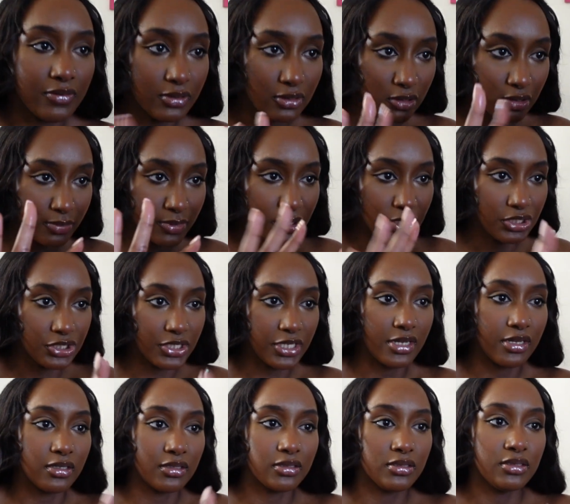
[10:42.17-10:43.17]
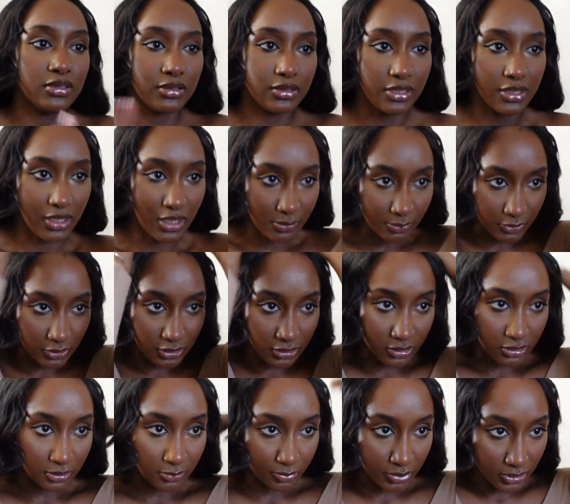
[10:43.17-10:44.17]
a little bit of gel that I'm
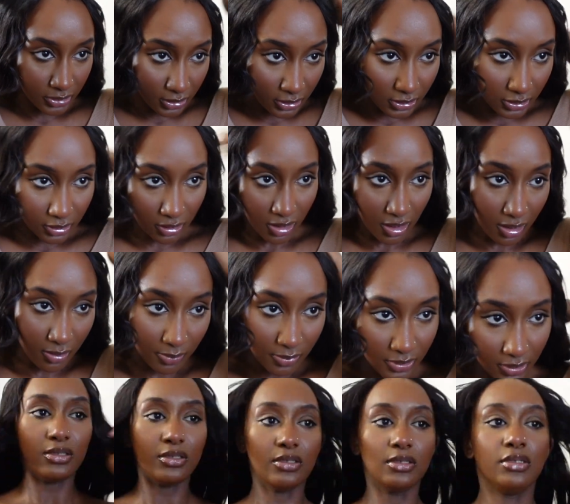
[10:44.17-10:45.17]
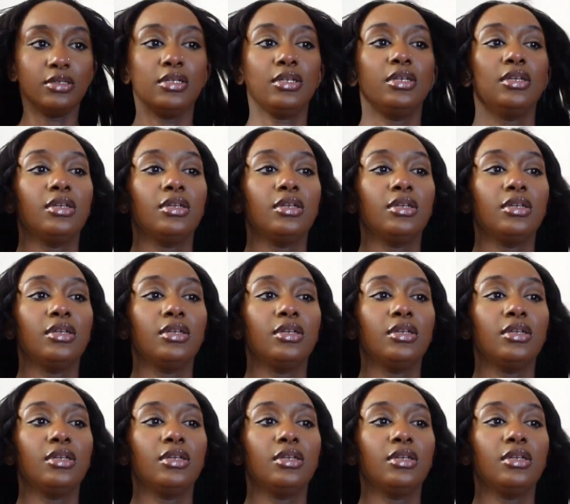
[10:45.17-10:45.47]
gonna put on top, and